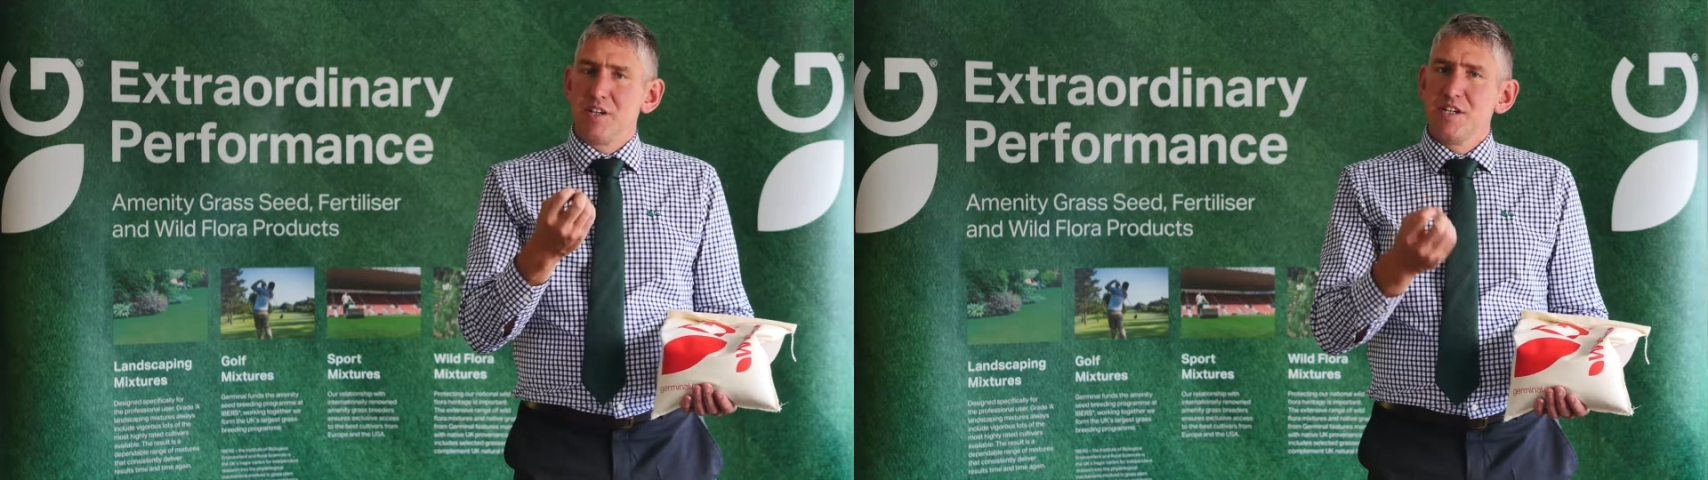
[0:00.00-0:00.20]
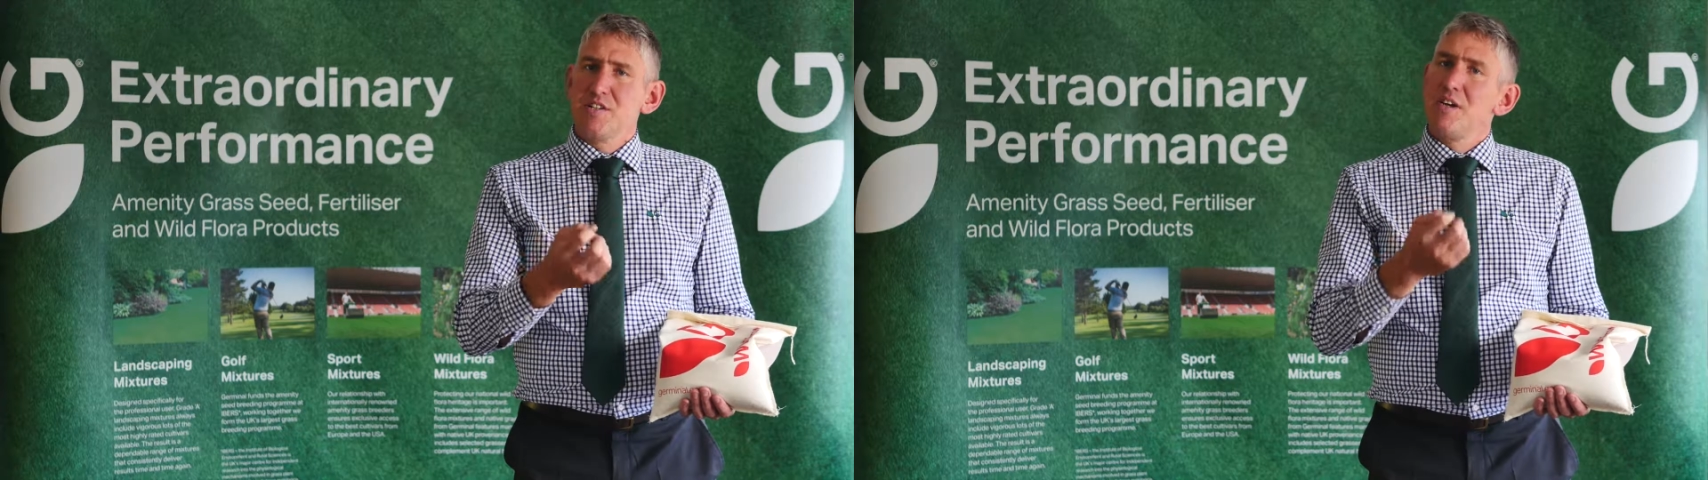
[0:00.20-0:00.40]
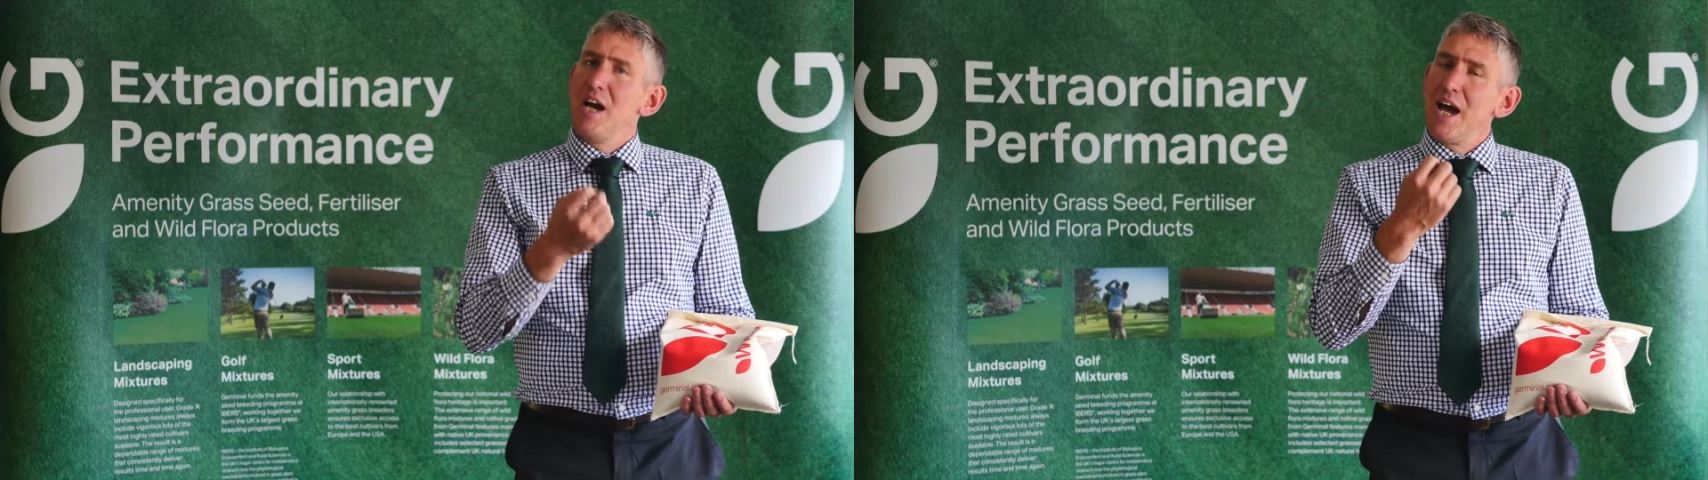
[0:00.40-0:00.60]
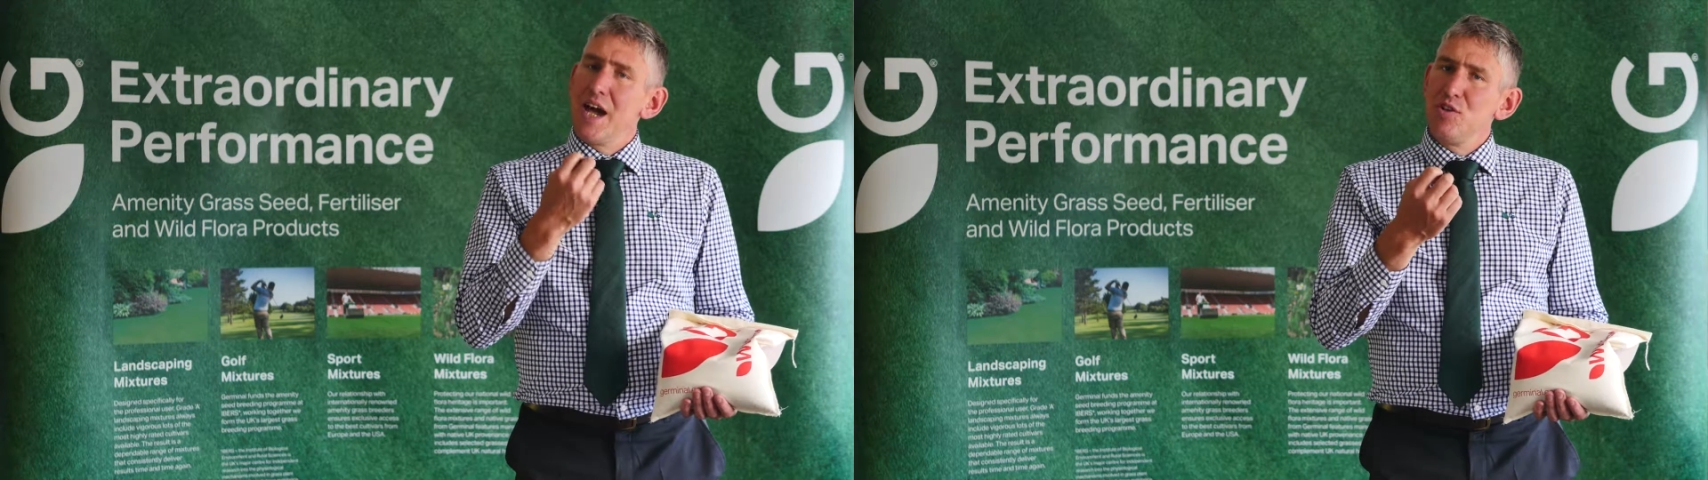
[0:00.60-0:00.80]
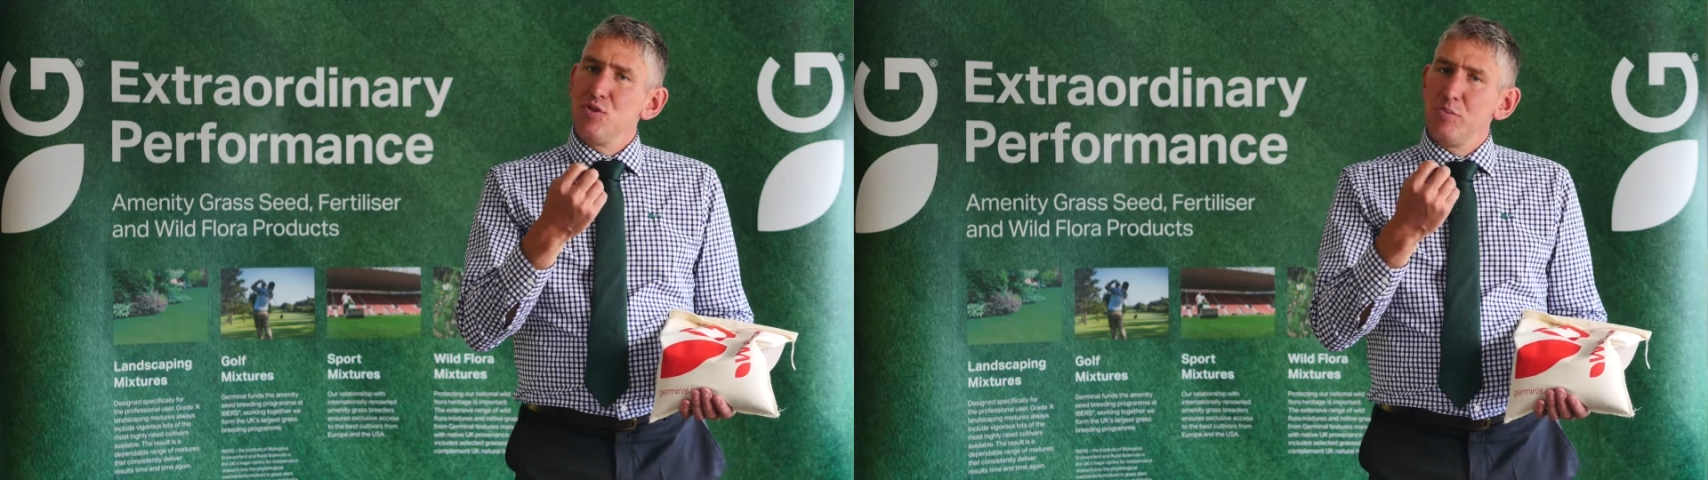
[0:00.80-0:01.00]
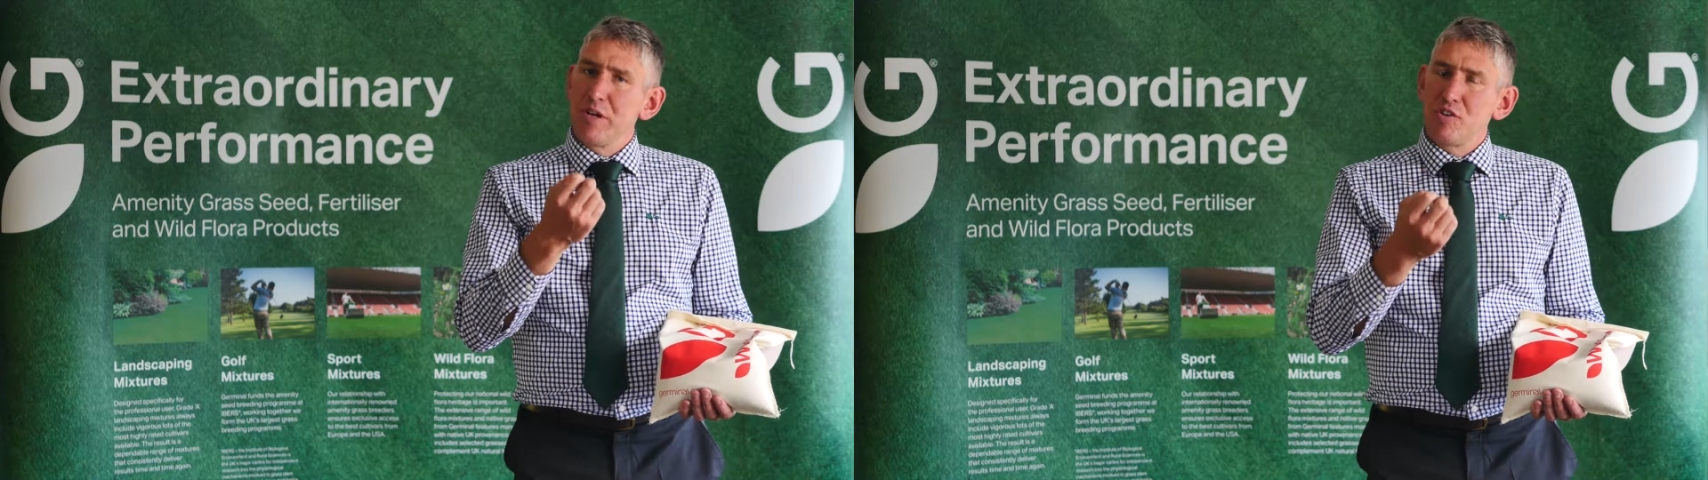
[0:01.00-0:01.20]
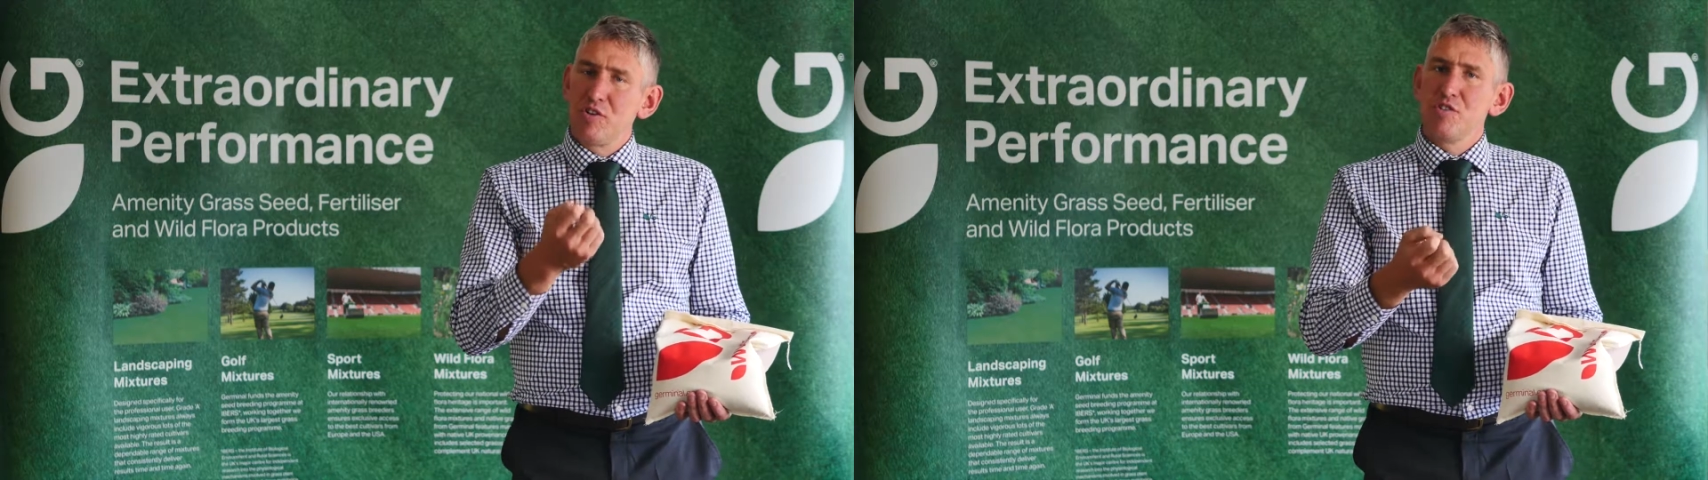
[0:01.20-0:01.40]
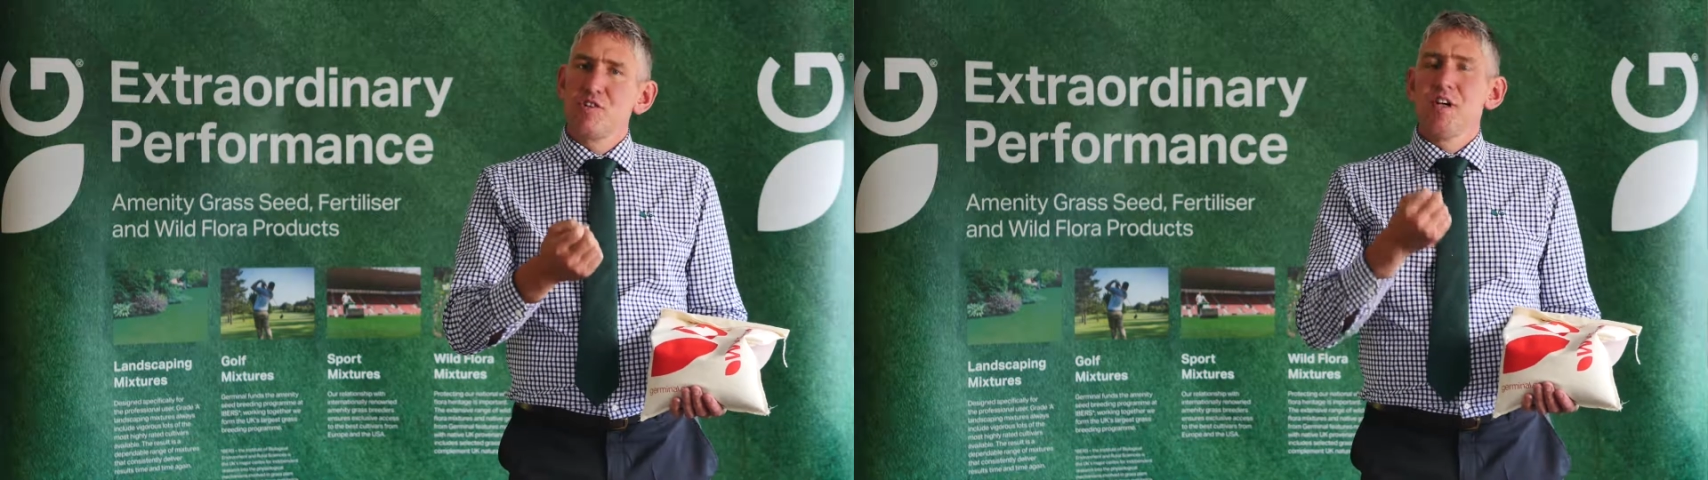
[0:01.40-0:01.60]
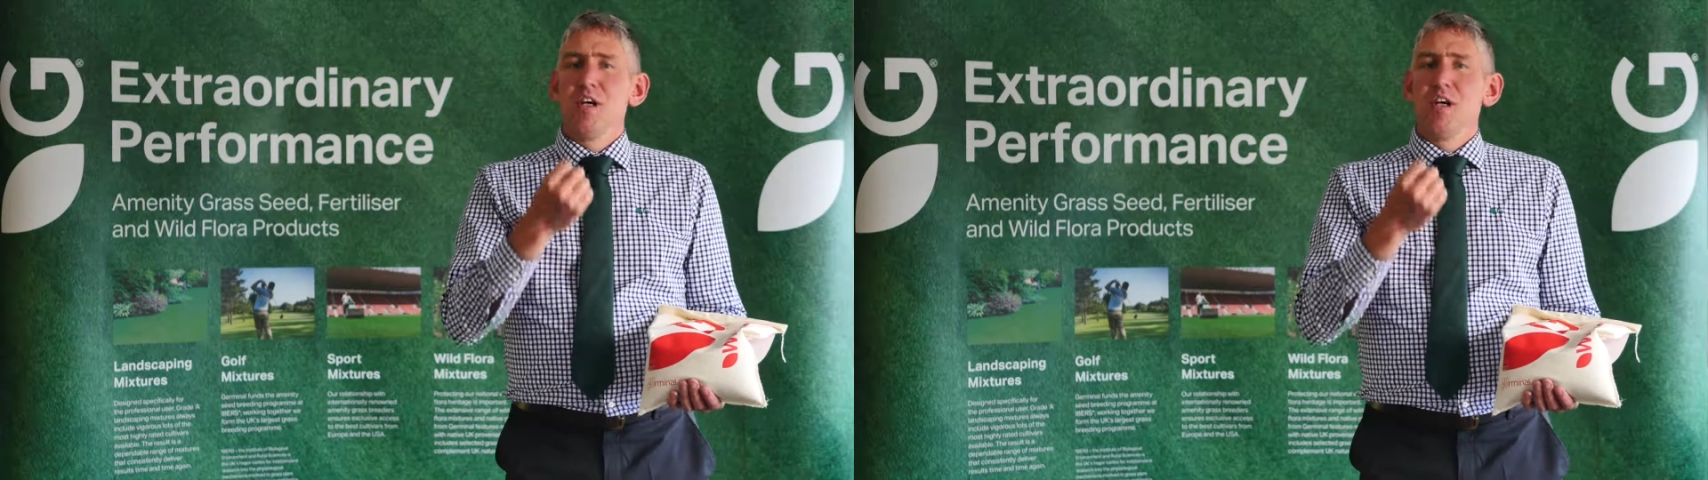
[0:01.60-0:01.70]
is that annual mixtures